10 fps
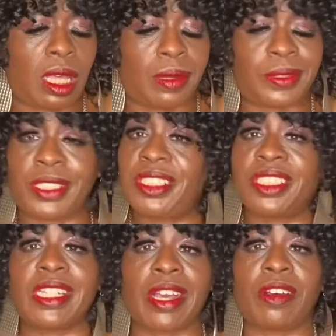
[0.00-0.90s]
She's
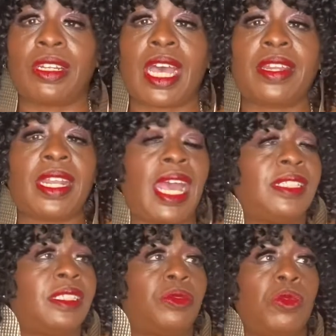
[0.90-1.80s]
just not going to allow that. I
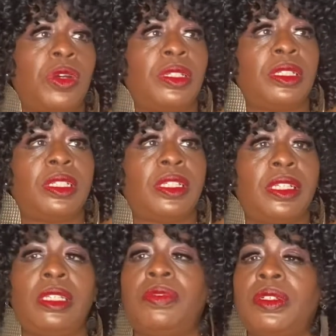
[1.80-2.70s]
just want
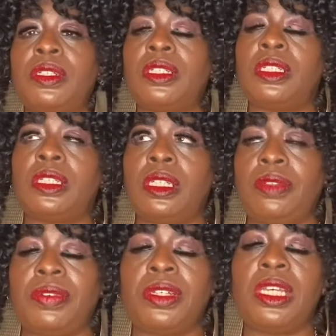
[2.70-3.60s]
Kiva,
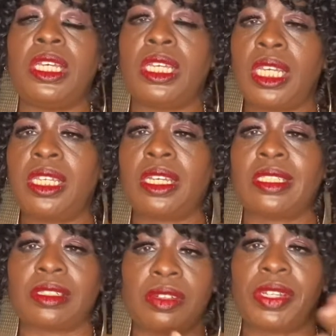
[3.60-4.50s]
Kenya, because
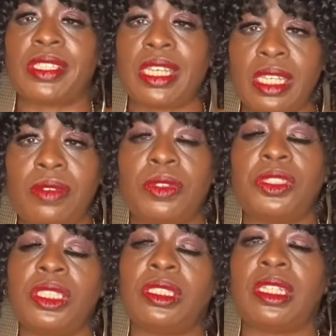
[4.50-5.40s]
I was getting ready to say evil.
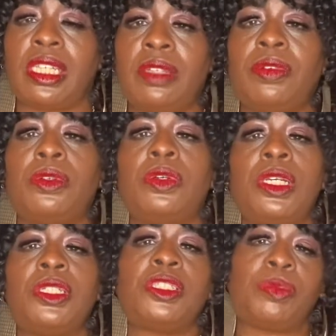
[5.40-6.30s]
She's an evil
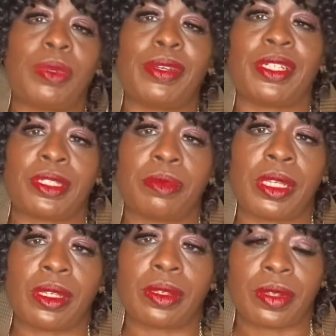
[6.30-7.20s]
spirit to me.